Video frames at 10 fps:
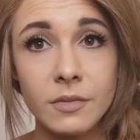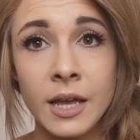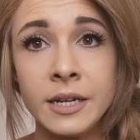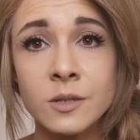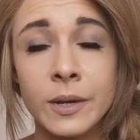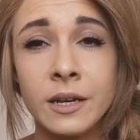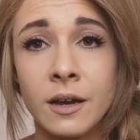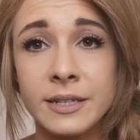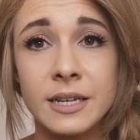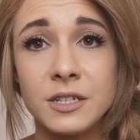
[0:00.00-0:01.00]
Any sweetener,
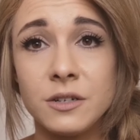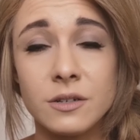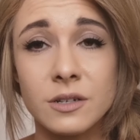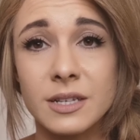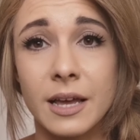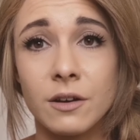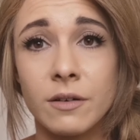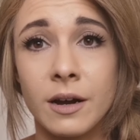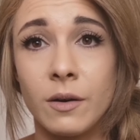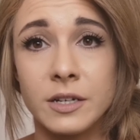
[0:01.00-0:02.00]
I tend to use just
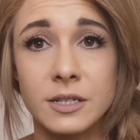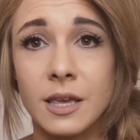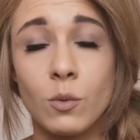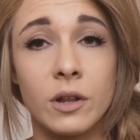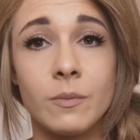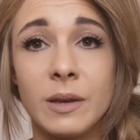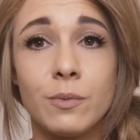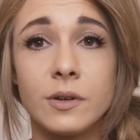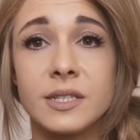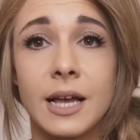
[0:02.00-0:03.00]
Canderel. I just keep one of the big
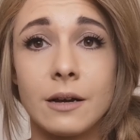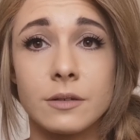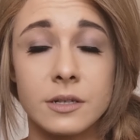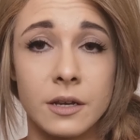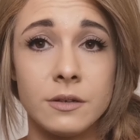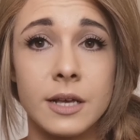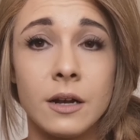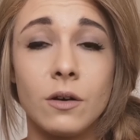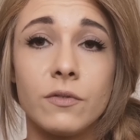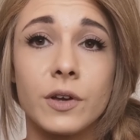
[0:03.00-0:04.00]
pots in the house because I use it a
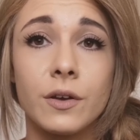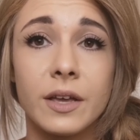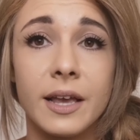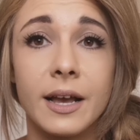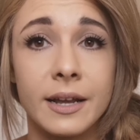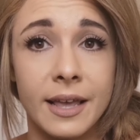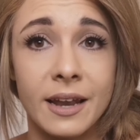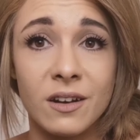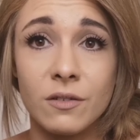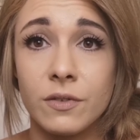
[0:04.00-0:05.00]
lot for cooking and again
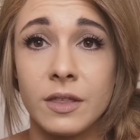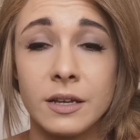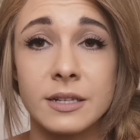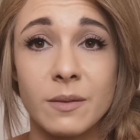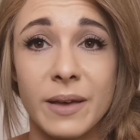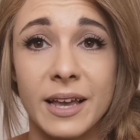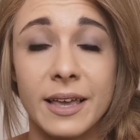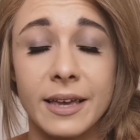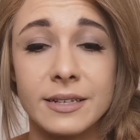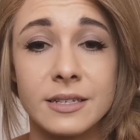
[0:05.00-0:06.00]
a lot for things like
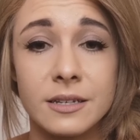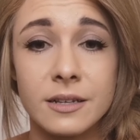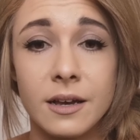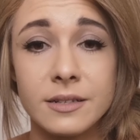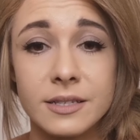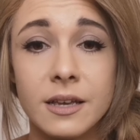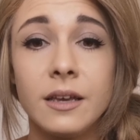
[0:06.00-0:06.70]
pancakes and desserts.